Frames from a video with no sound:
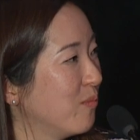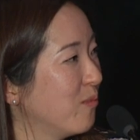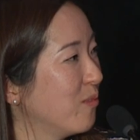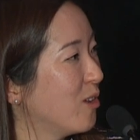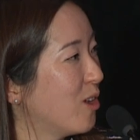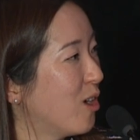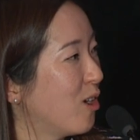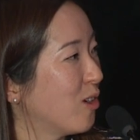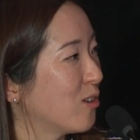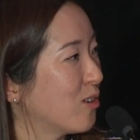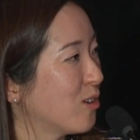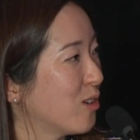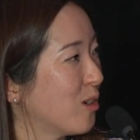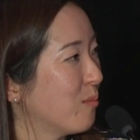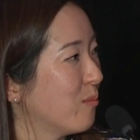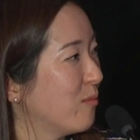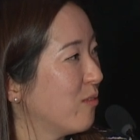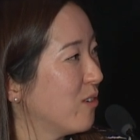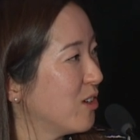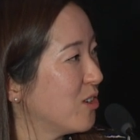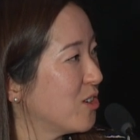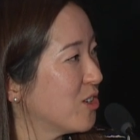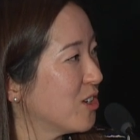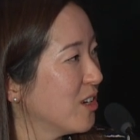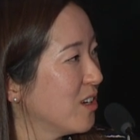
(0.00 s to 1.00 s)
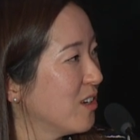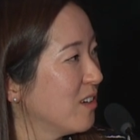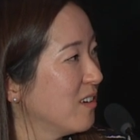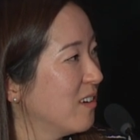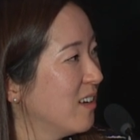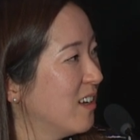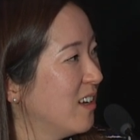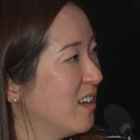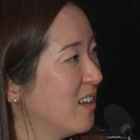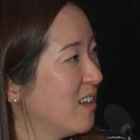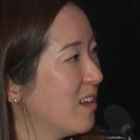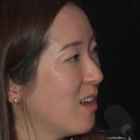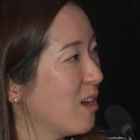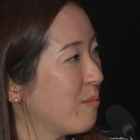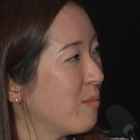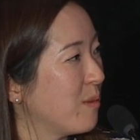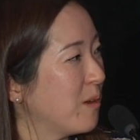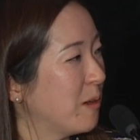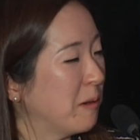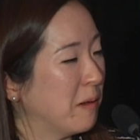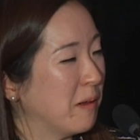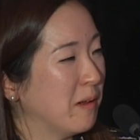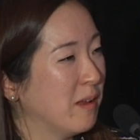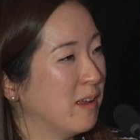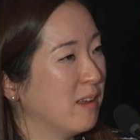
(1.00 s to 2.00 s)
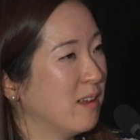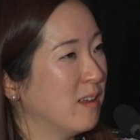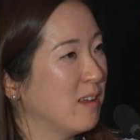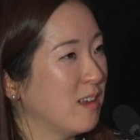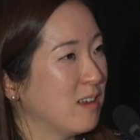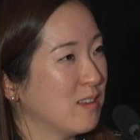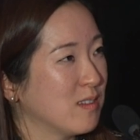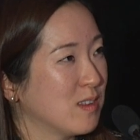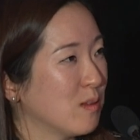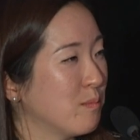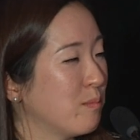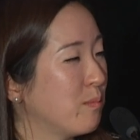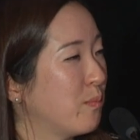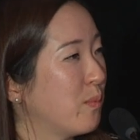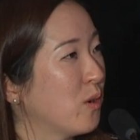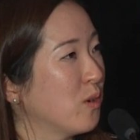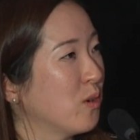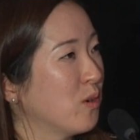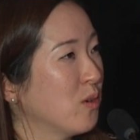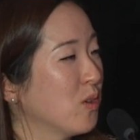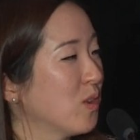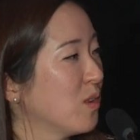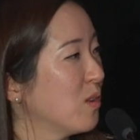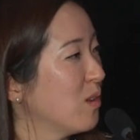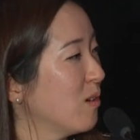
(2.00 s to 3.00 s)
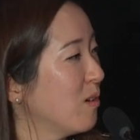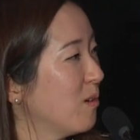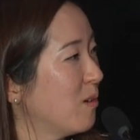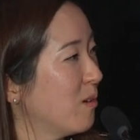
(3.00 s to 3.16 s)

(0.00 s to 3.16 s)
long-term vision? I mean, is it both?